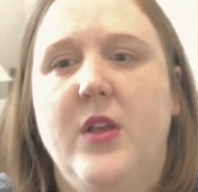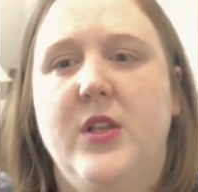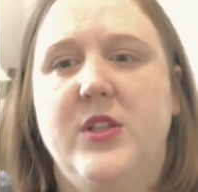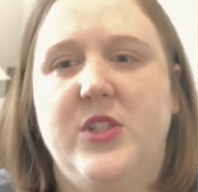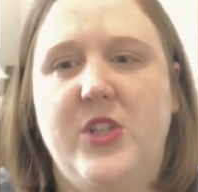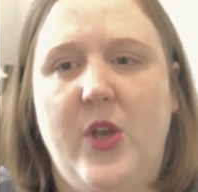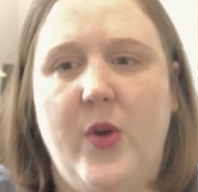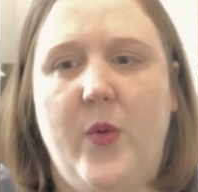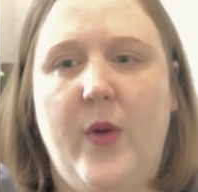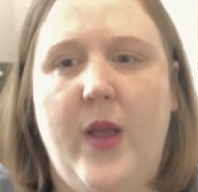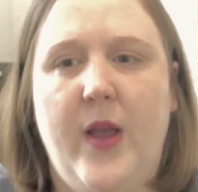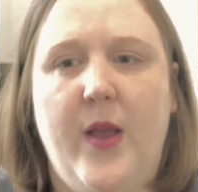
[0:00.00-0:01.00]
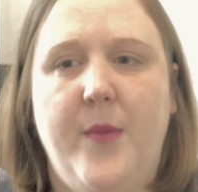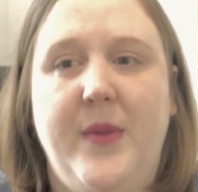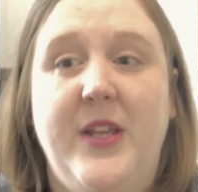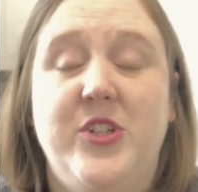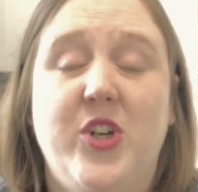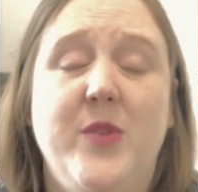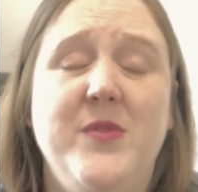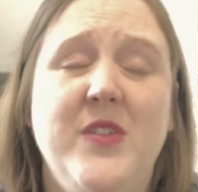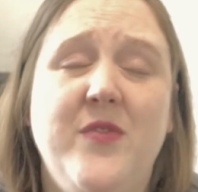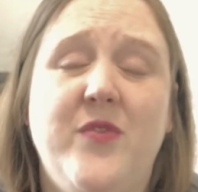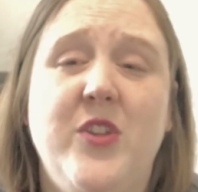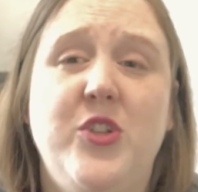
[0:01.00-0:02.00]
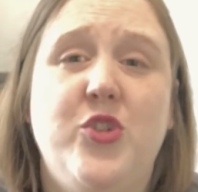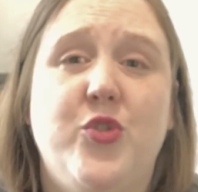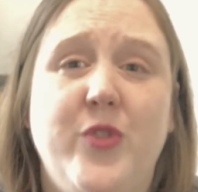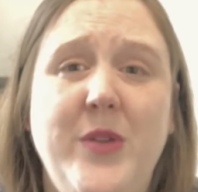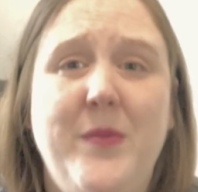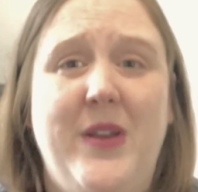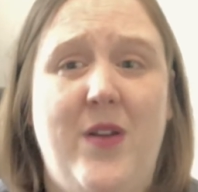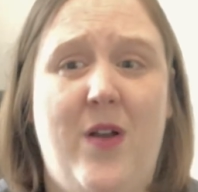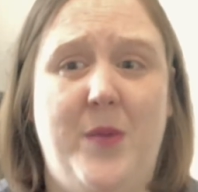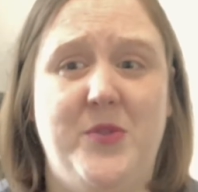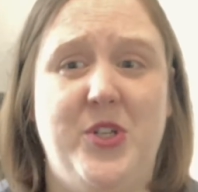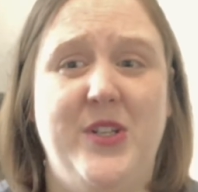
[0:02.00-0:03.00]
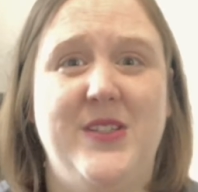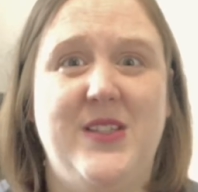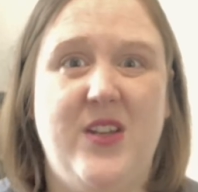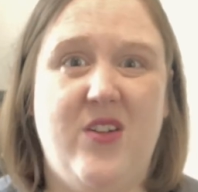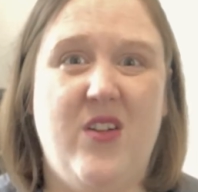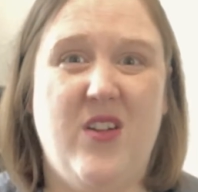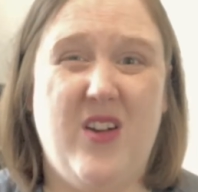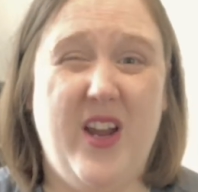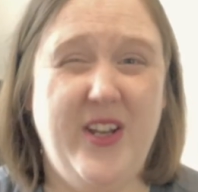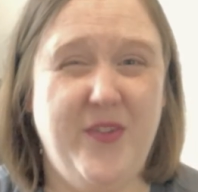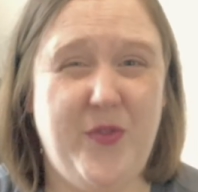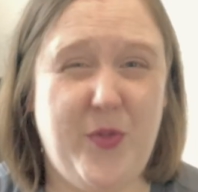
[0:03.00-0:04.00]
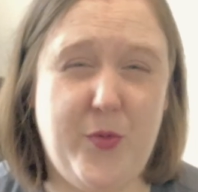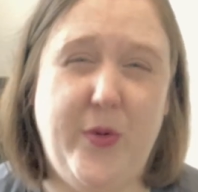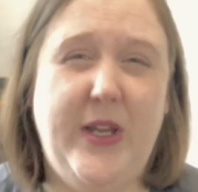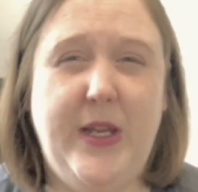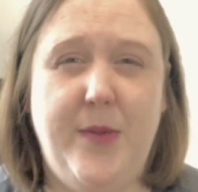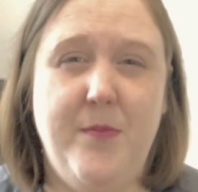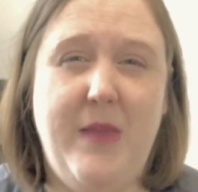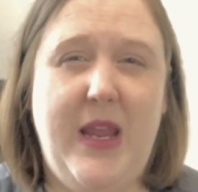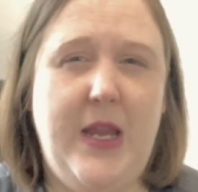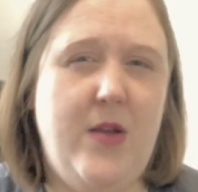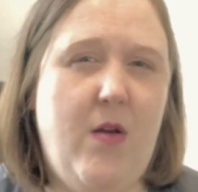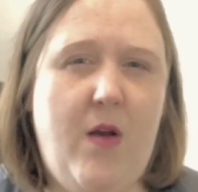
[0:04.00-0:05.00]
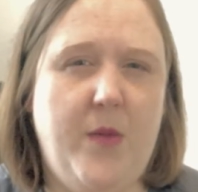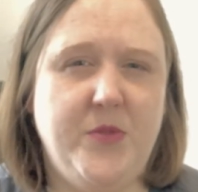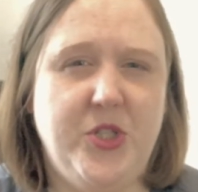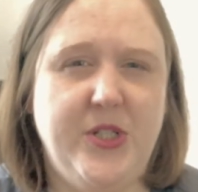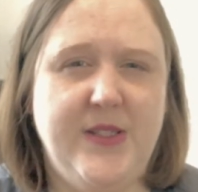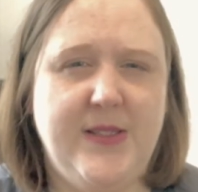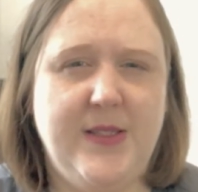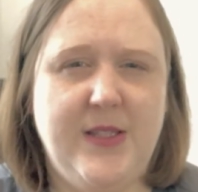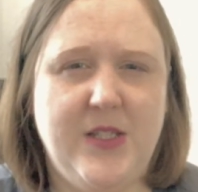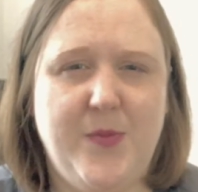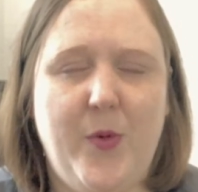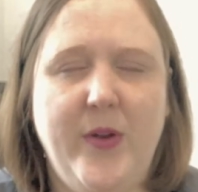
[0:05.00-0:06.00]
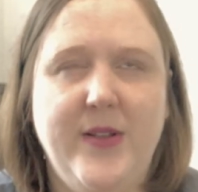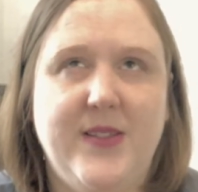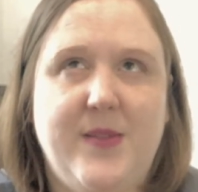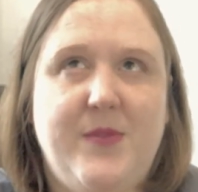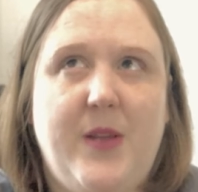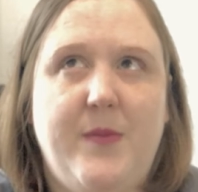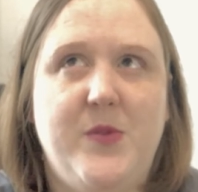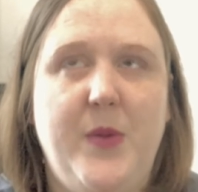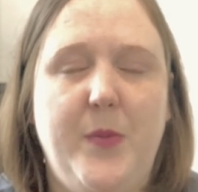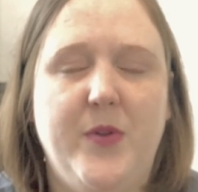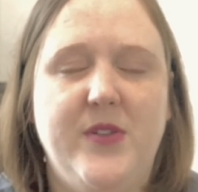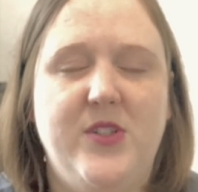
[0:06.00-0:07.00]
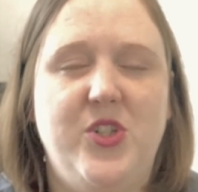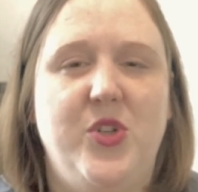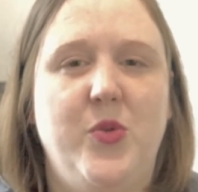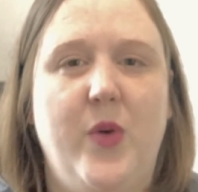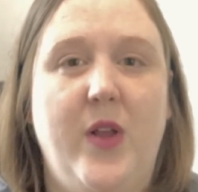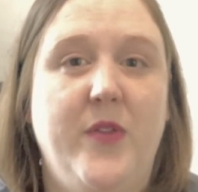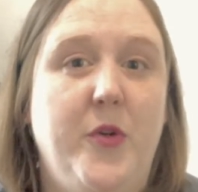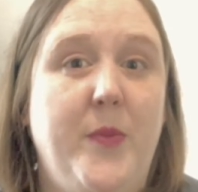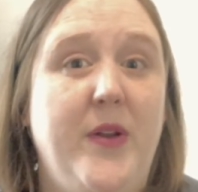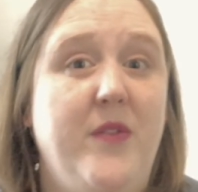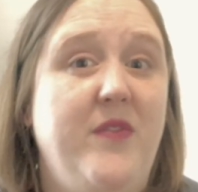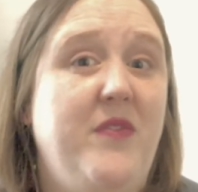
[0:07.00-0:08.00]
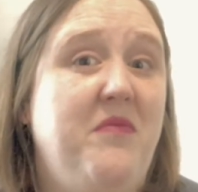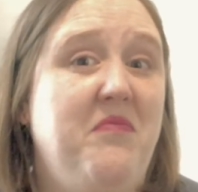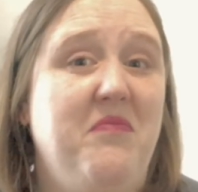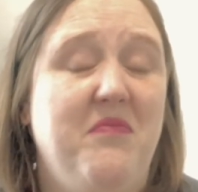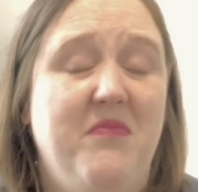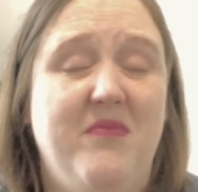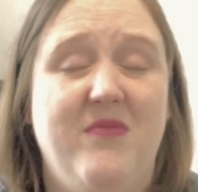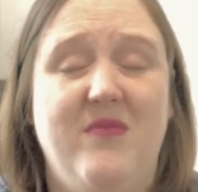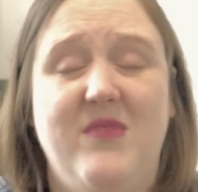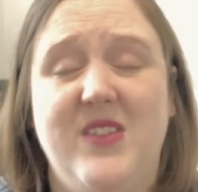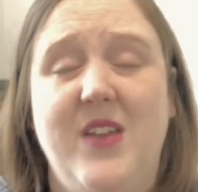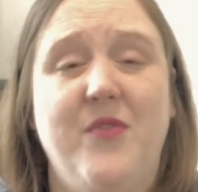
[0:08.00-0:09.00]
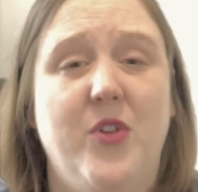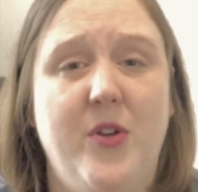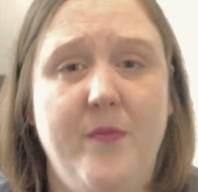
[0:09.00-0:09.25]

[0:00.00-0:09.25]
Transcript: So in terms of the treatment options, there are kind of three main options at this point, and sometimes people do a little bit of several.